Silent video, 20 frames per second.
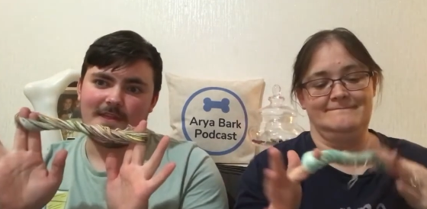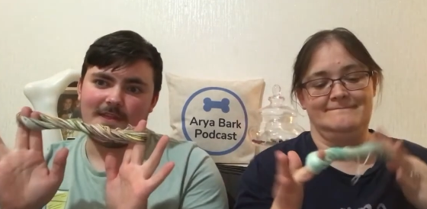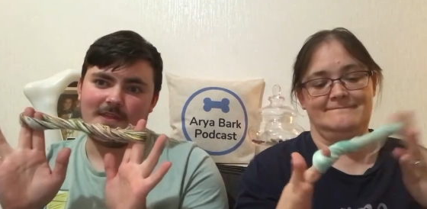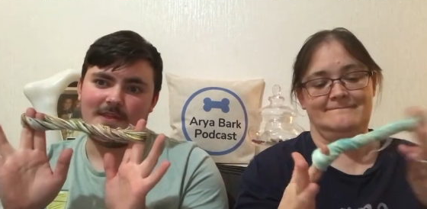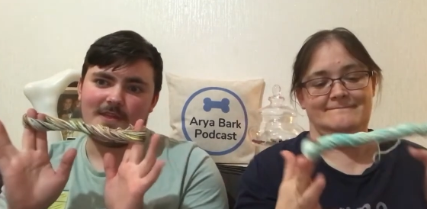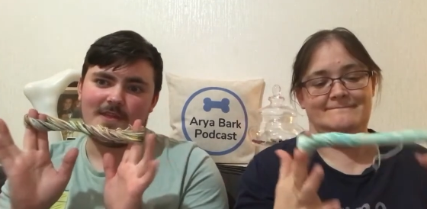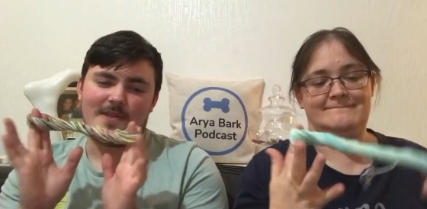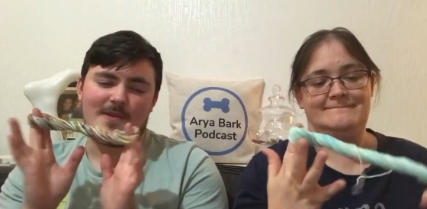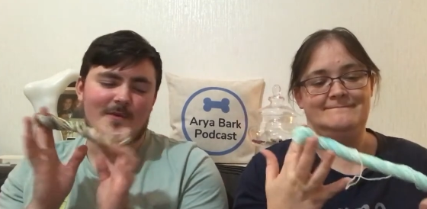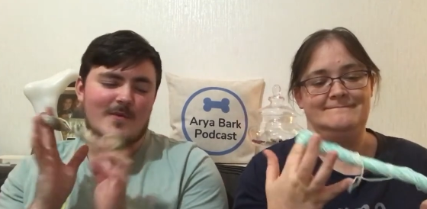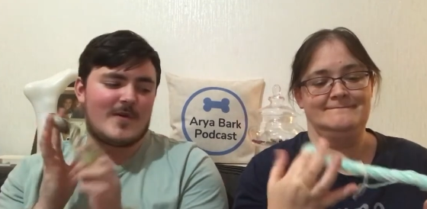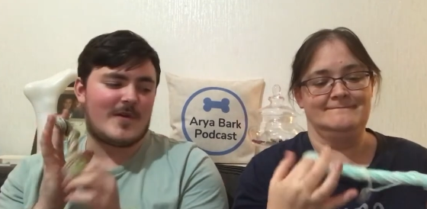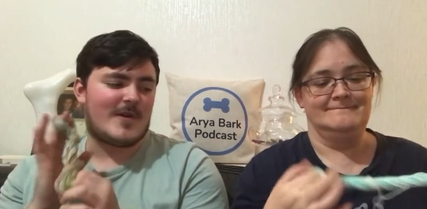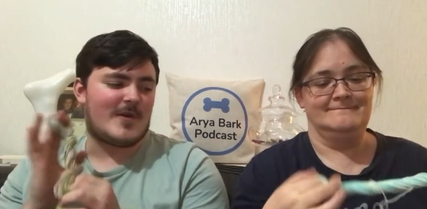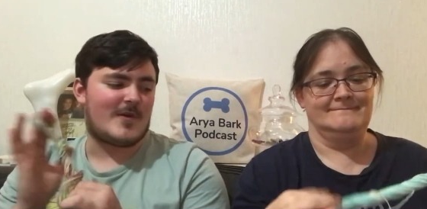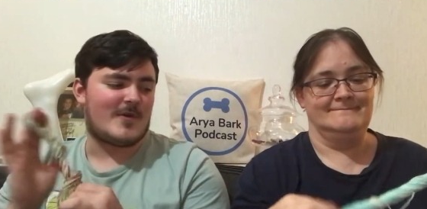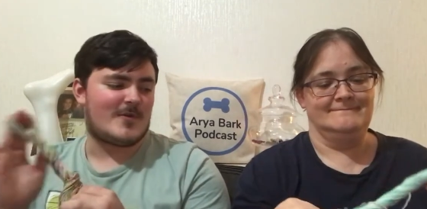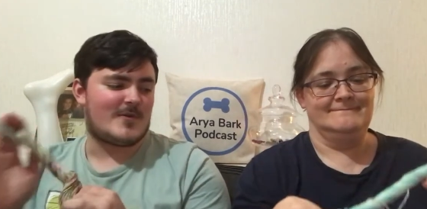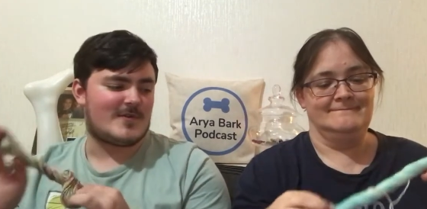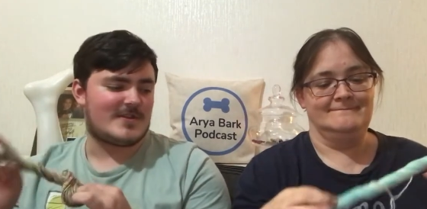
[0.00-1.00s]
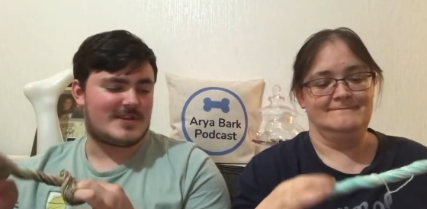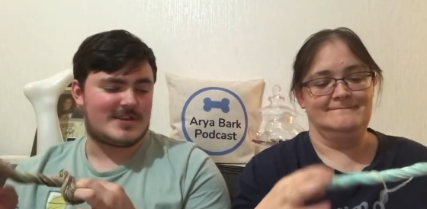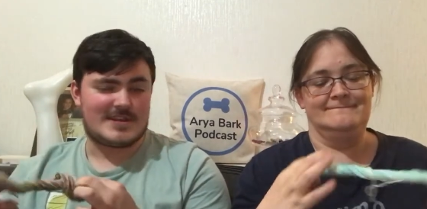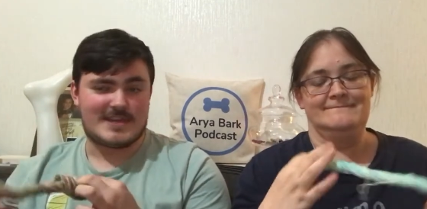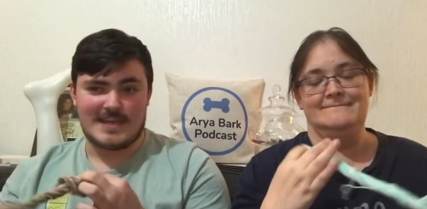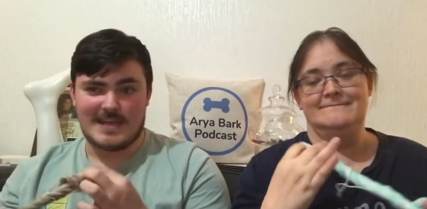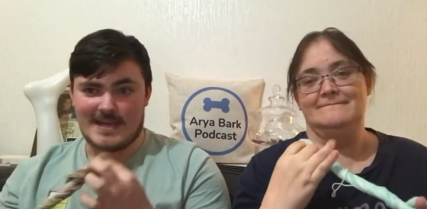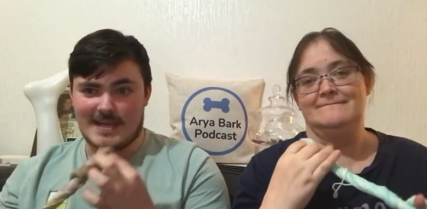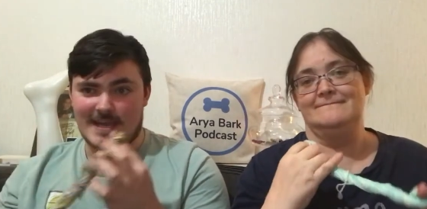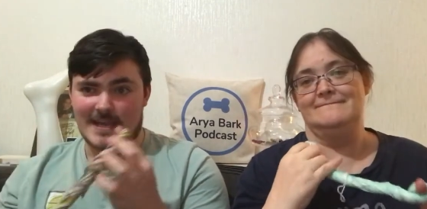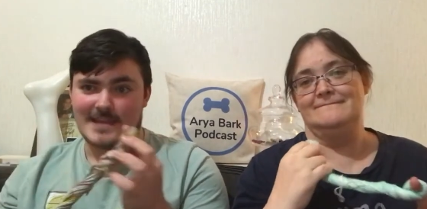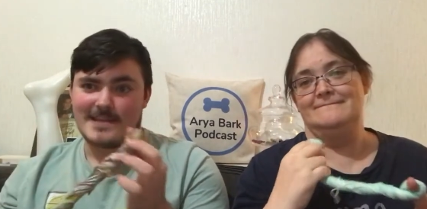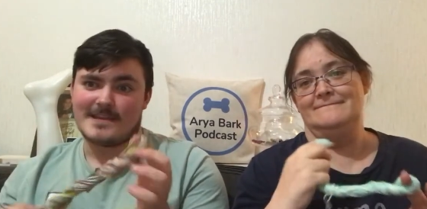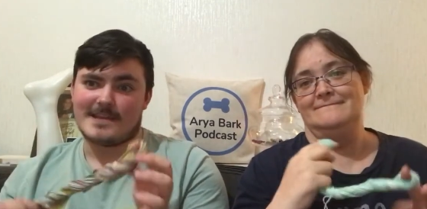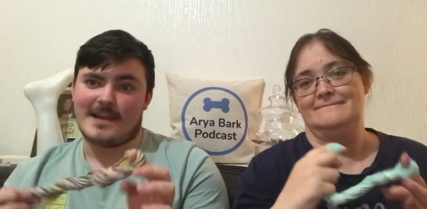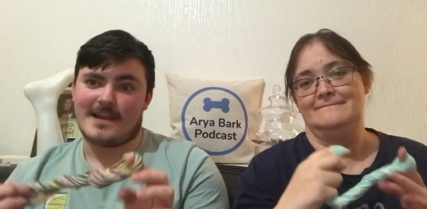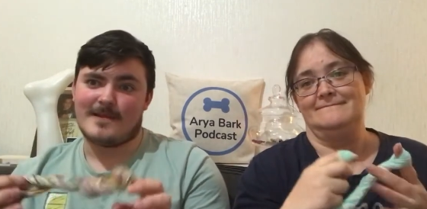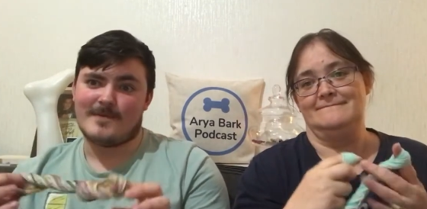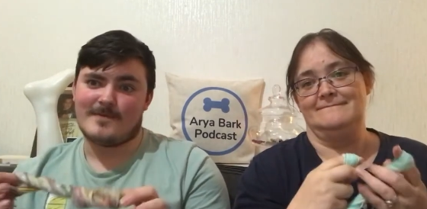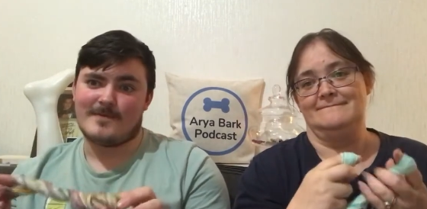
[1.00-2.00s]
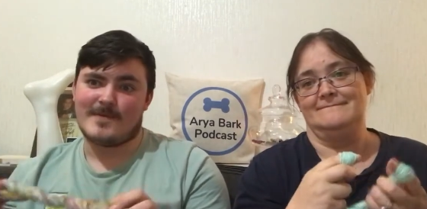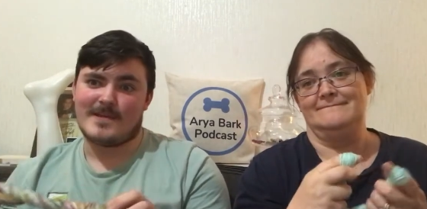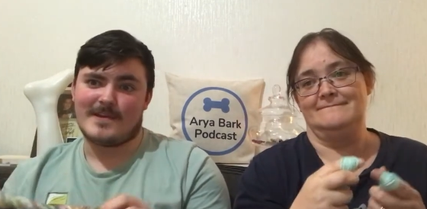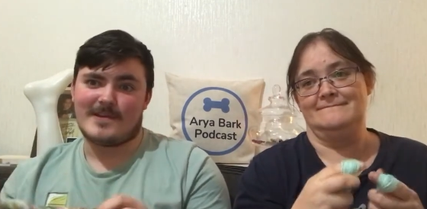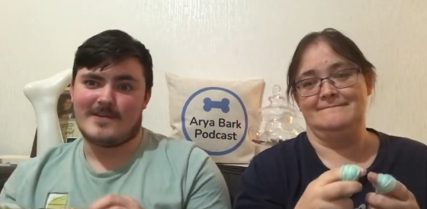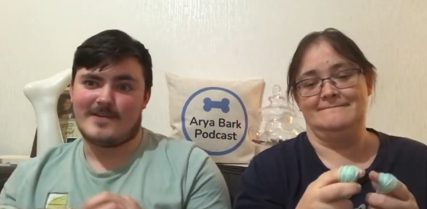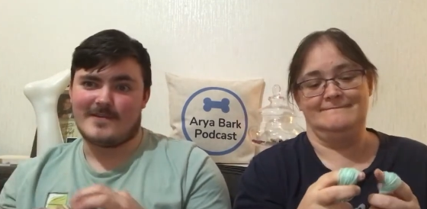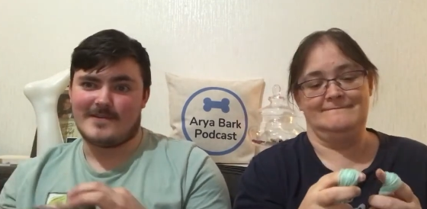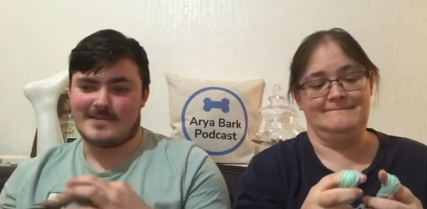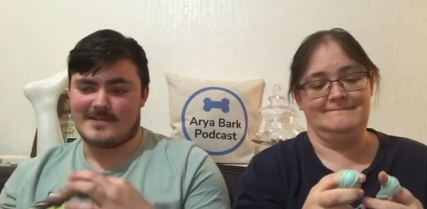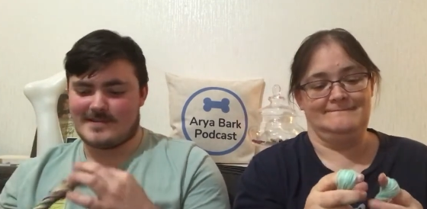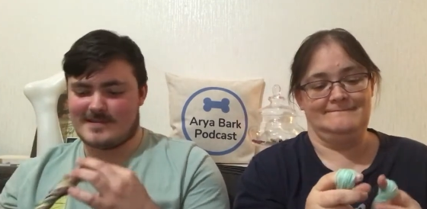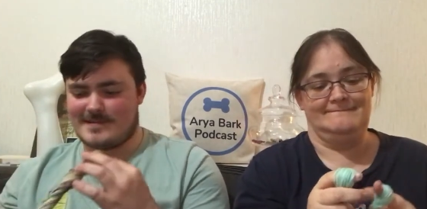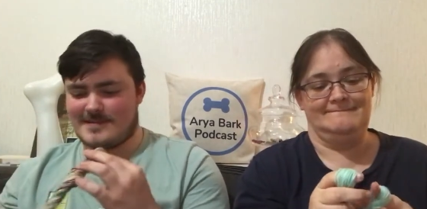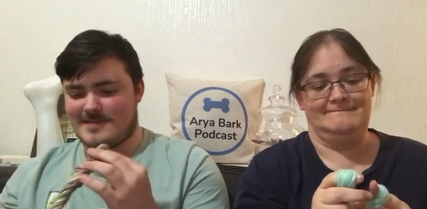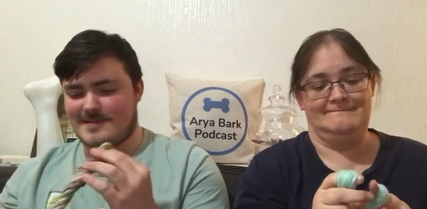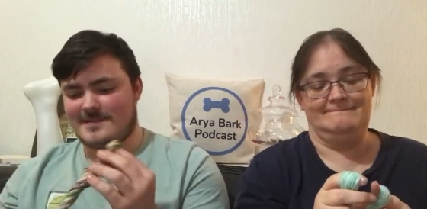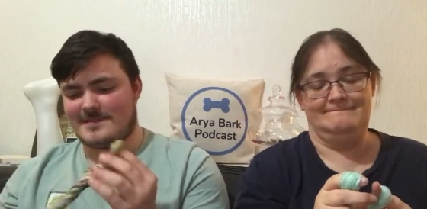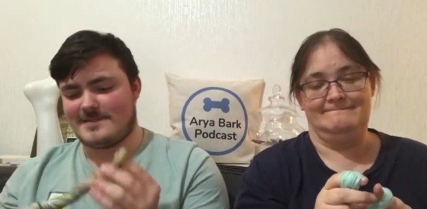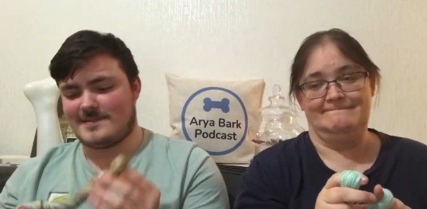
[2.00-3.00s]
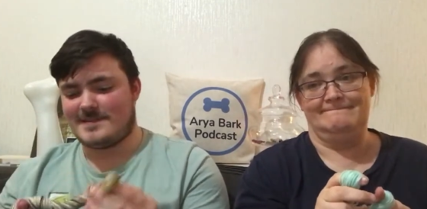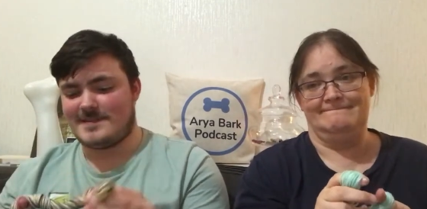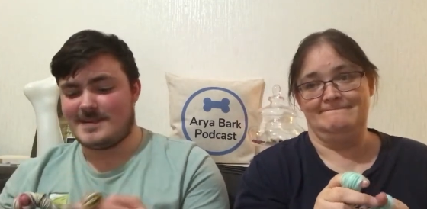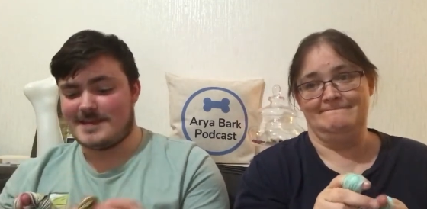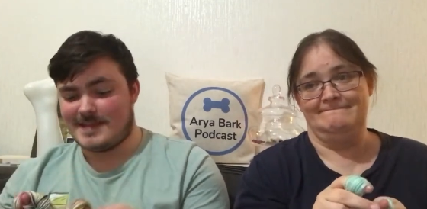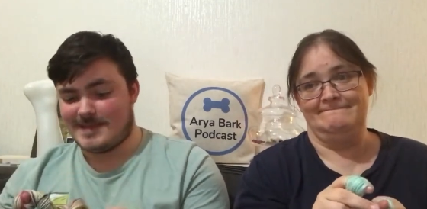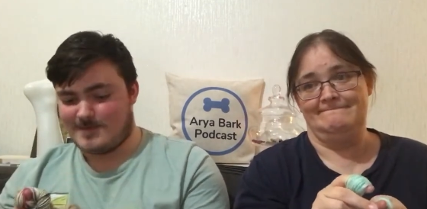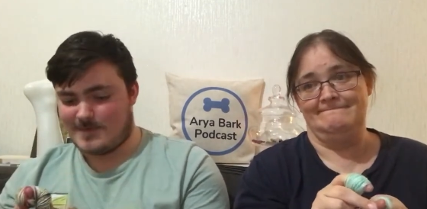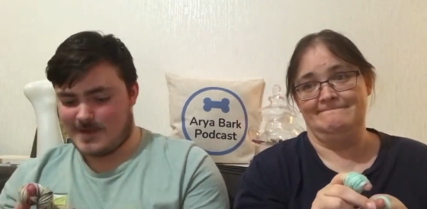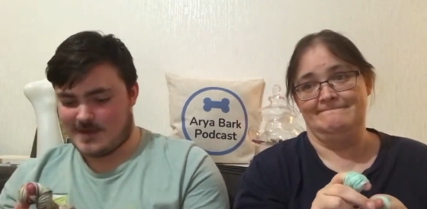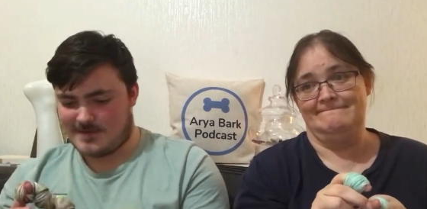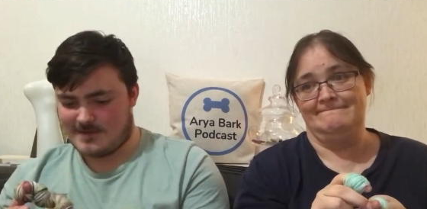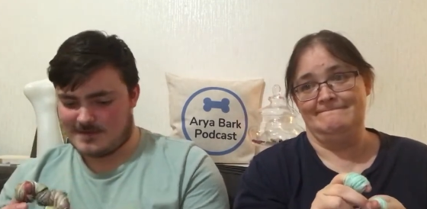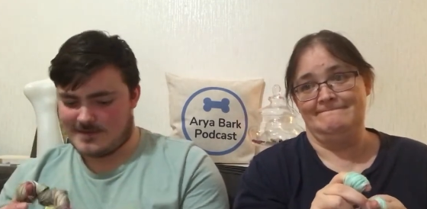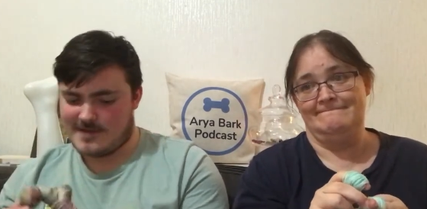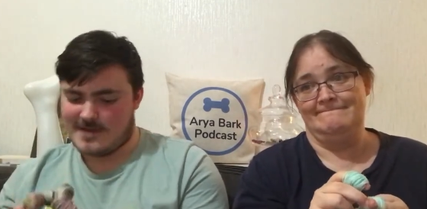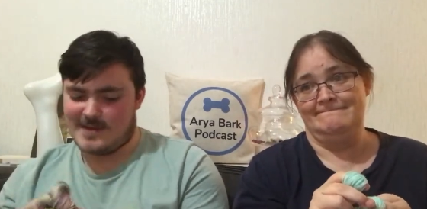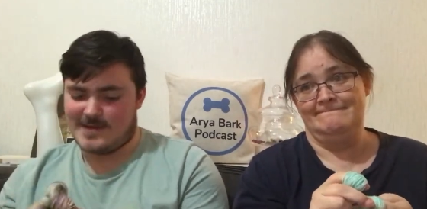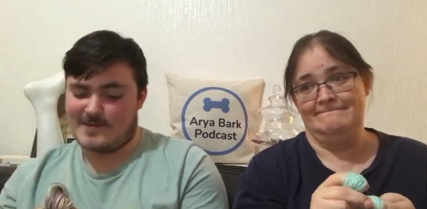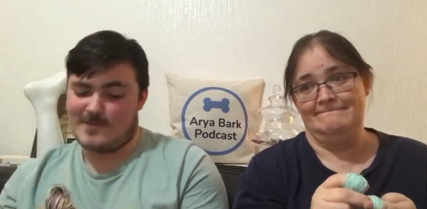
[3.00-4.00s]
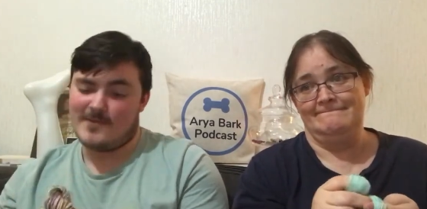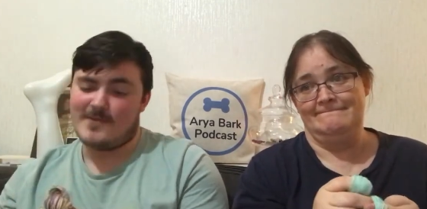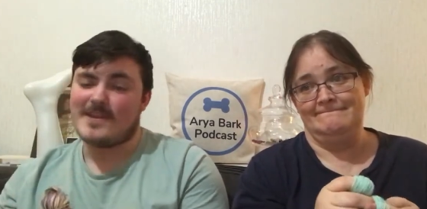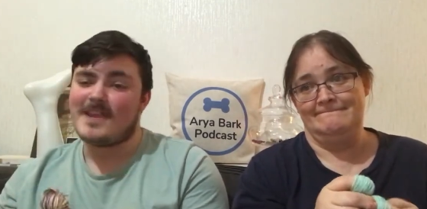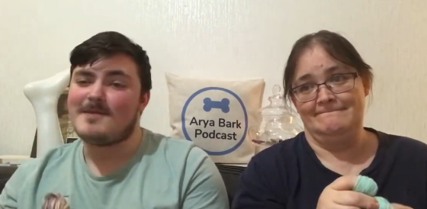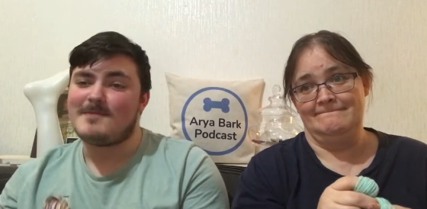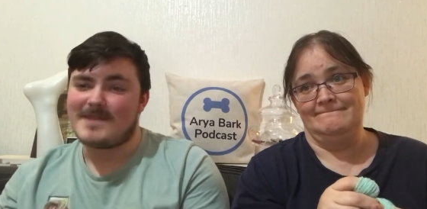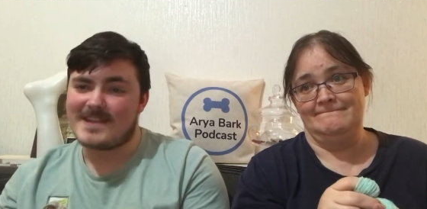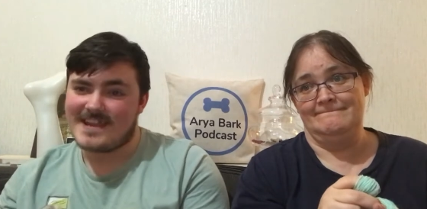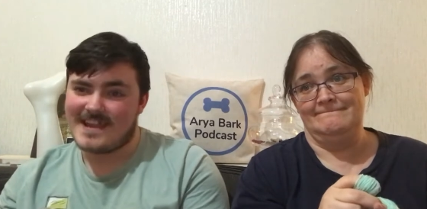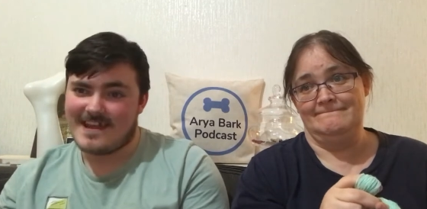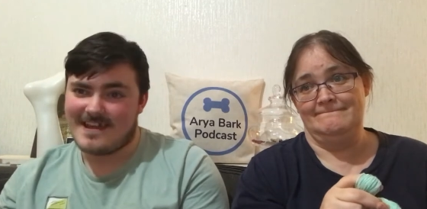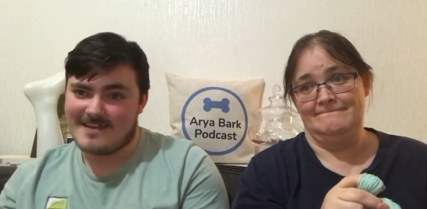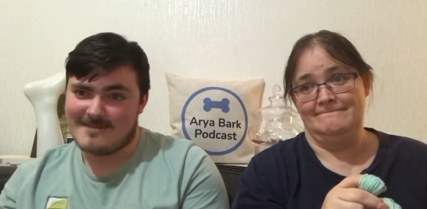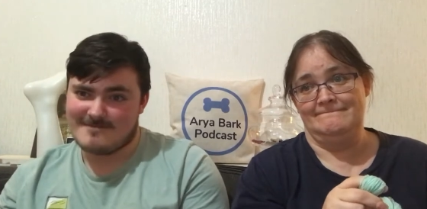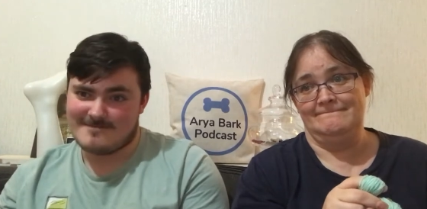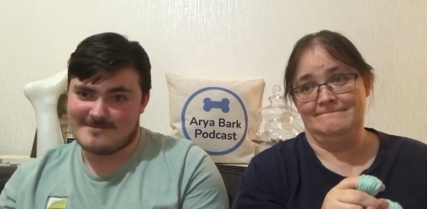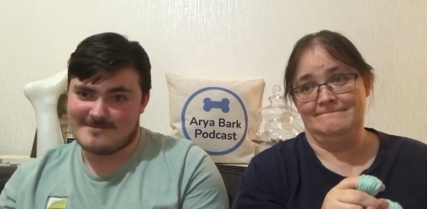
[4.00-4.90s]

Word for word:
Speaker 1: the wool. She knits it because she's me and she won't let me knit it.